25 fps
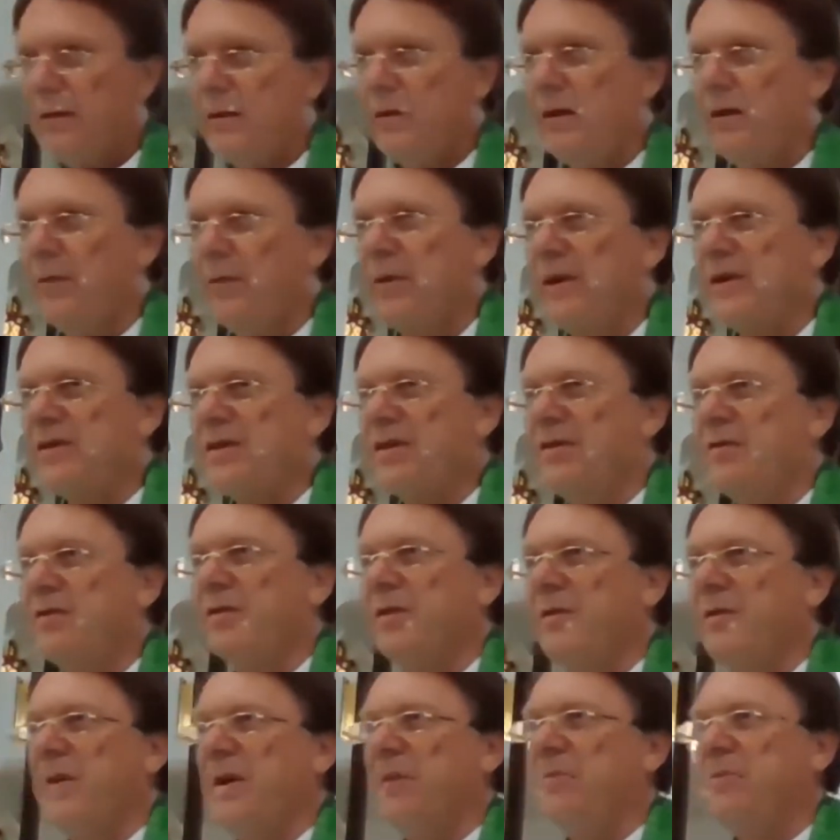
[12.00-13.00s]
Imagine
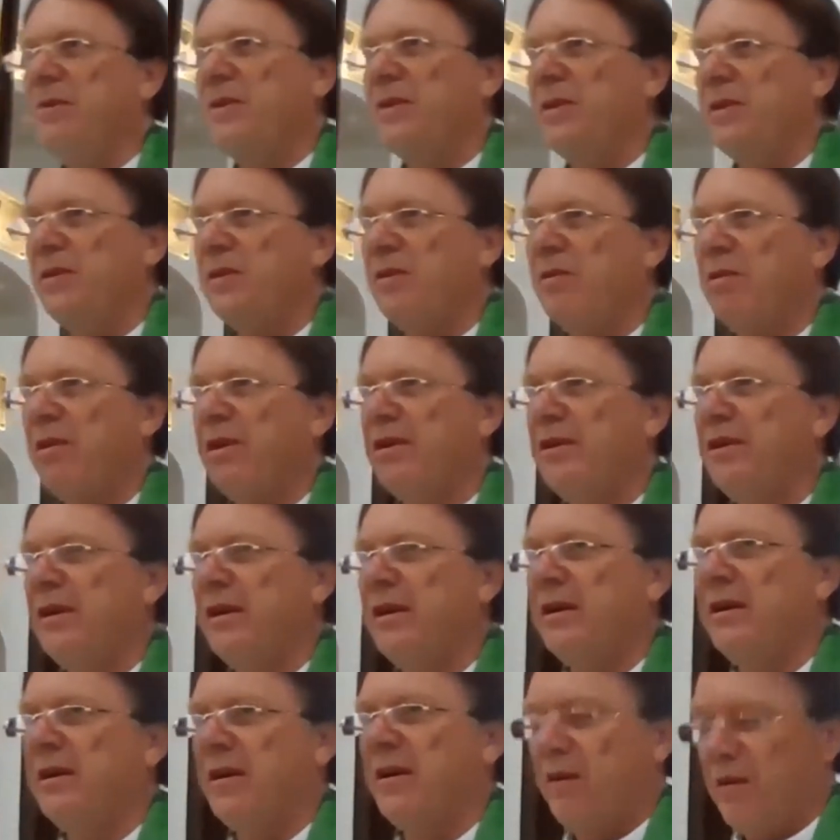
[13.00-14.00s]
for a moment that you're on
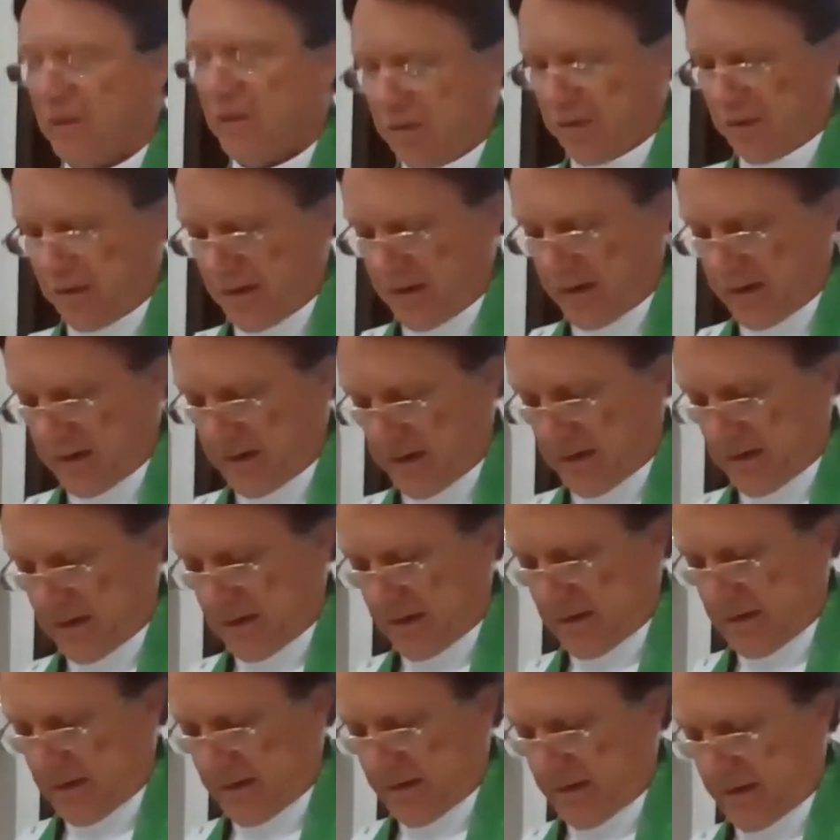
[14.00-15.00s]
a long
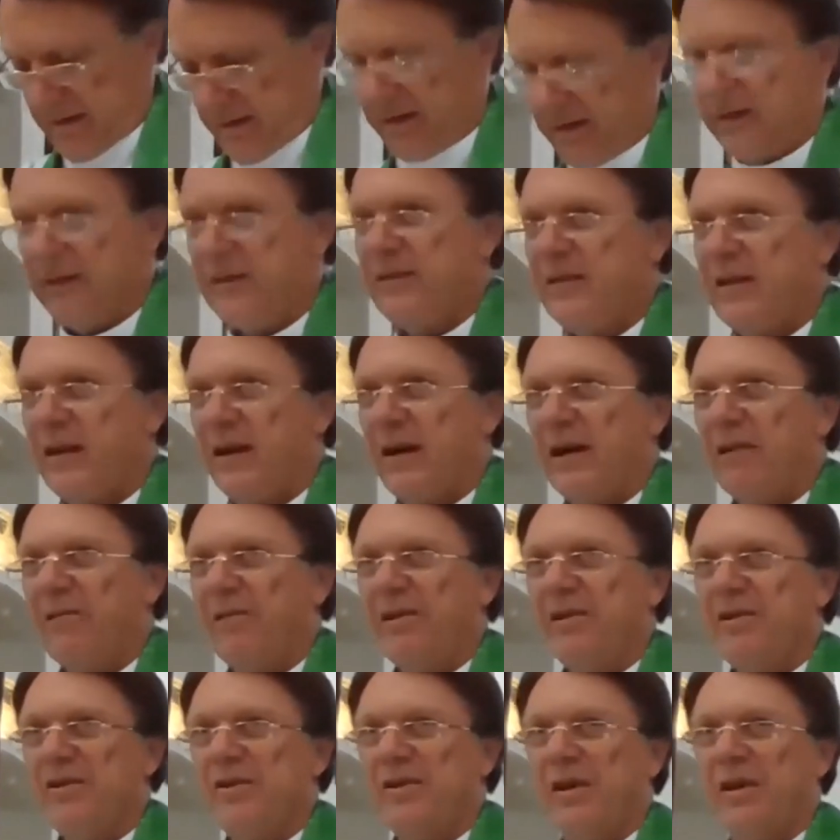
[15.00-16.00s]
and
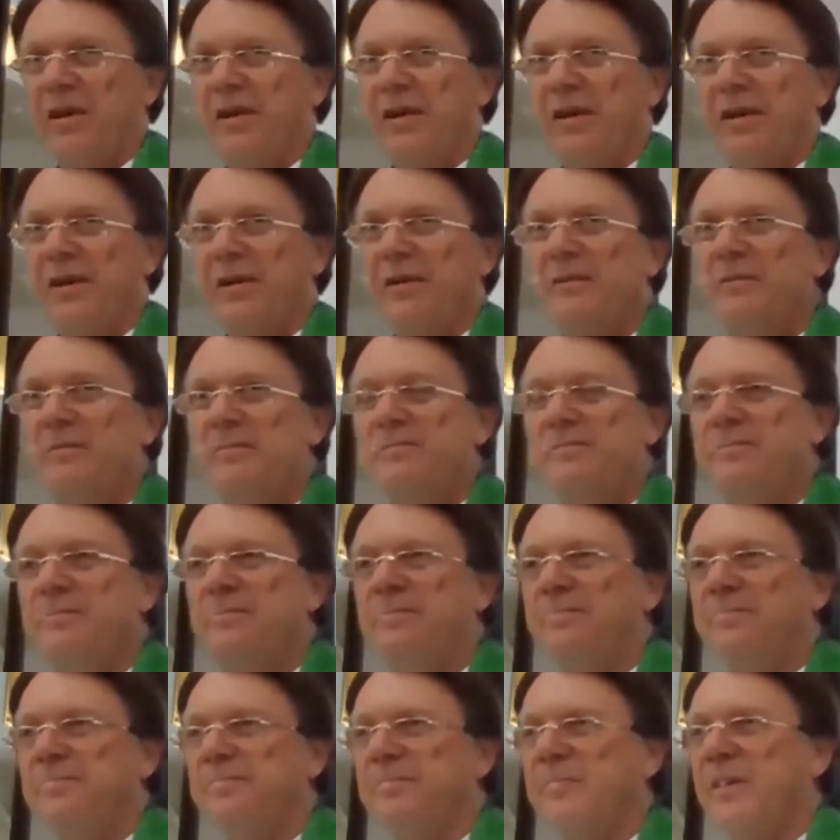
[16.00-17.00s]
tiring journey.
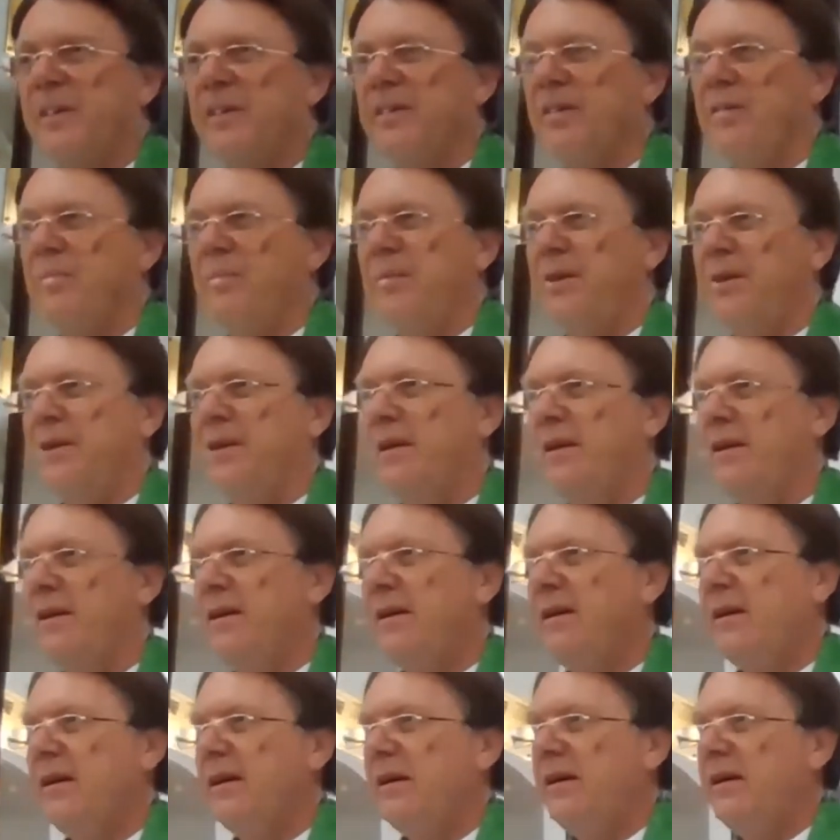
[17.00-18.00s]
I don't mean
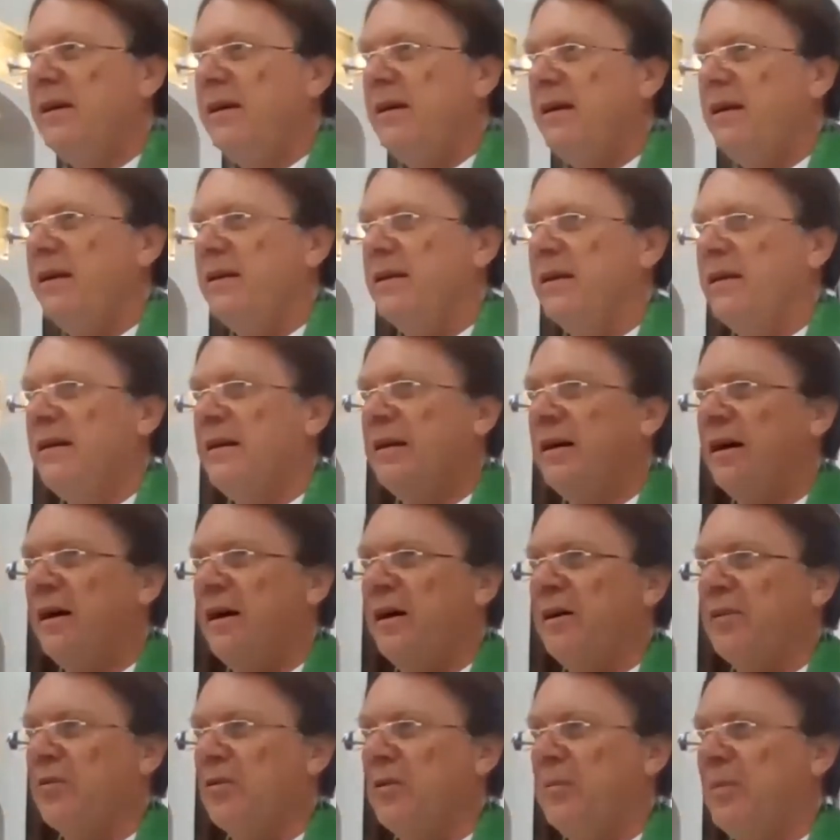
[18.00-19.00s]
in the
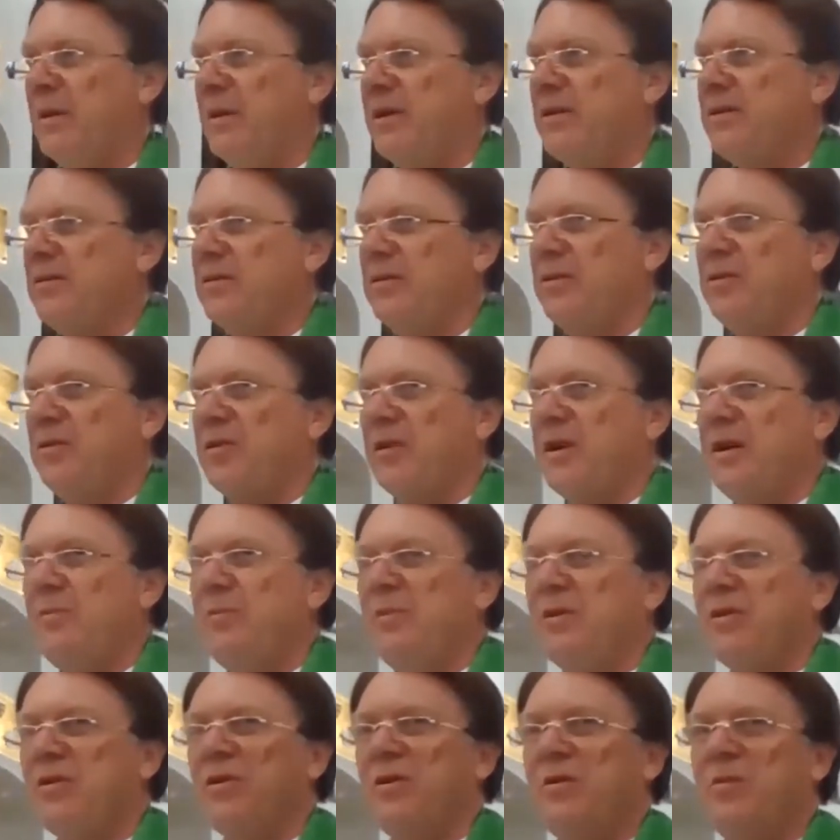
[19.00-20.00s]
car or a bus or train,
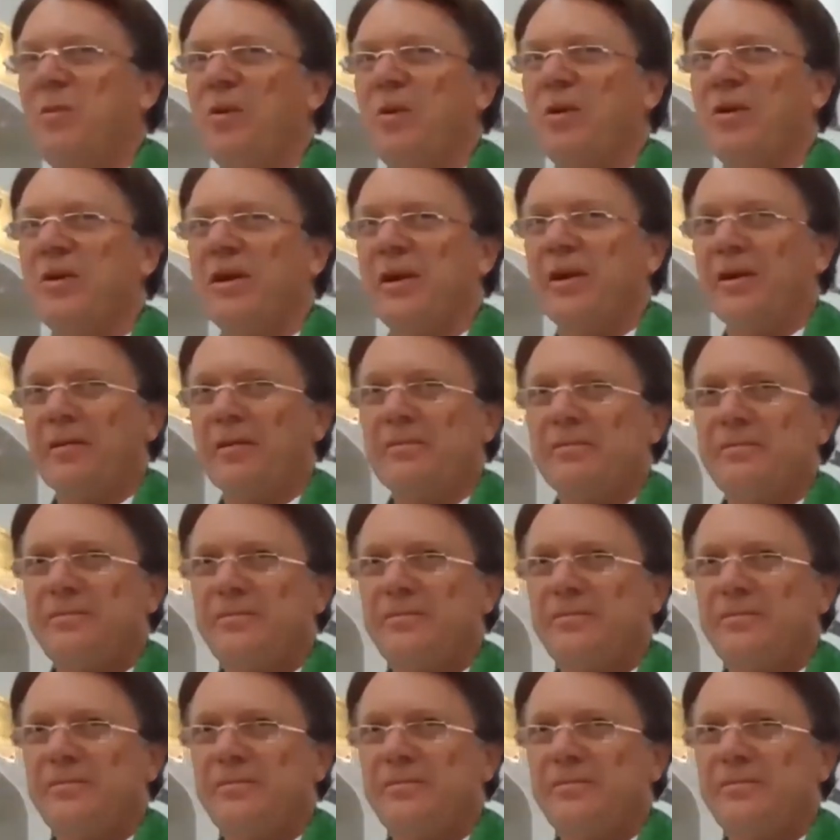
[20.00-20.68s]
but you're walking.